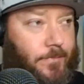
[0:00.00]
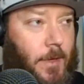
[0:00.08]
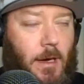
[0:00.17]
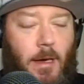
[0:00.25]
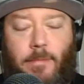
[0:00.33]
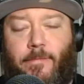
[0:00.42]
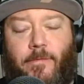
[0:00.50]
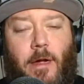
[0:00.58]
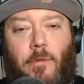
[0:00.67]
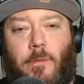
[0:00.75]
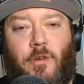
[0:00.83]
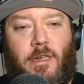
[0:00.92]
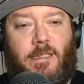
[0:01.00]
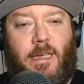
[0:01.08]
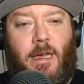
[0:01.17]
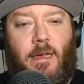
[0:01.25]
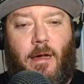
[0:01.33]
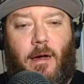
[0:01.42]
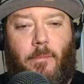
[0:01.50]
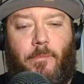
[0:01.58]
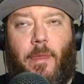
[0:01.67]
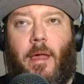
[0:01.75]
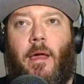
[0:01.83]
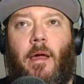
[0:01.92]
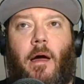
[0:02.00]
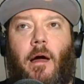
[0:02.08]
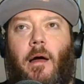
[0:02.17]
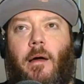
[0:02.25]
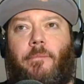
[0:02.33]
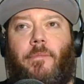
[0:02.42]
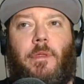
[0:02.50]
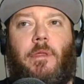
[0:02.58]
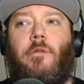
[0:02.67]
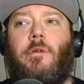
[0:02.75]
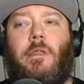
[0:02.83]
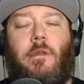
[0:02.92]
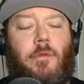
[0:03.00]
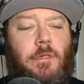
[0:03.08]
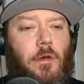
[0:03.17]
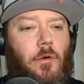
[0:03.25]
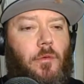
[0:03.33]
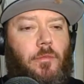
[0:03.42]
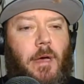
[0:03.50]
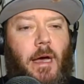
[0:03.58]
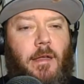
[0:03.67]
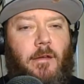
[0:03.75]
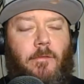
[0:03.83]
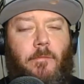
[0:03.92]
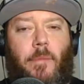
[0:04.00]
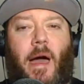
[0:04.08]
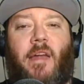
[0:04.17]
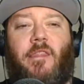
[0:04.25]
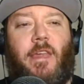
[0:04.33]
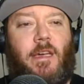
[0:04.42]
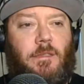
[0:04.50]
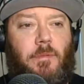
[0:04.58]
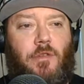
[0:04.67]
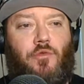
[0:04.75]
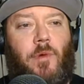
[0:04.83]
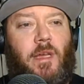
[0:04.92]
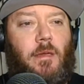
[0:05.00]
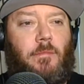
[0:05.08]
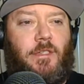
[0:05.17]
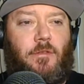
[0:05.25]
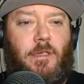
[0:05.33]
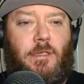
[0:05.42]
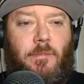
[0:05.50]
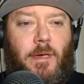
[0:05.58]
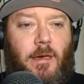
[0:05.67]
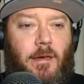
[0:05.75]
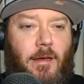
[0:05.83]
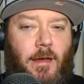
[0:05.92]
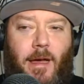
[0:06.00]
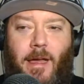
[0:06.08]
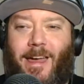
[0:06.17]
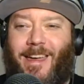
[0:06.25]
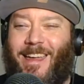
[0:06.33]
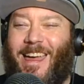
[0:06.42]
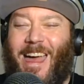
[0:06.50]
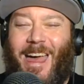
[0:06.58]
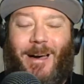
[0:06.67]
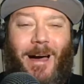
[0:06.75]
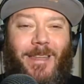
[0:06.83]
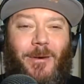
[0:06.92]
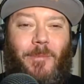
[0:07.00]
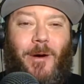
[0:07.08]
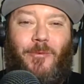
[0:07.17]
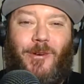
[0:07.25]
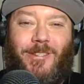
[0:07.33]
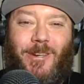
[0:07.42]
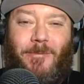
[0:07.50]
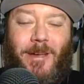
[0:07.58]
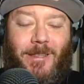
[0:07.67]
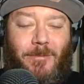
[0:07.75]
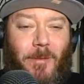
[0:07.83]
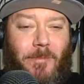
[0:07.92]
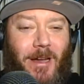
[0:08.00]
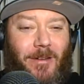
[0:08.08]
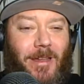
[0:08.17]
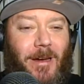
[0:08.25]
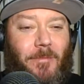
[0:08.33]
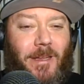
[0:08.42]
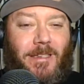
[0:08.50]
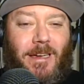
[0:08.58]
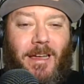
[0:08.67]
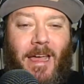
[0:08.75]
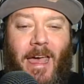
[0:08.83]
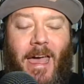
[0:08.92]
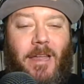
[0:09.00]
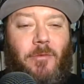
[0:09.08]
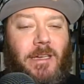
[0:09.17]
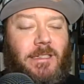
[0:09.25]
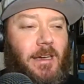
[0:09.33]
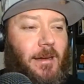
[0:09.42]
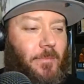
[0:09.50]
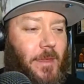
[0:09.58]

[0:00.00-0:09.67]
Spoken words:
I forget what I'm trying to say. There was no kind of bad things between them, so to speak. I know my words could have been a little bit better there, but anyways,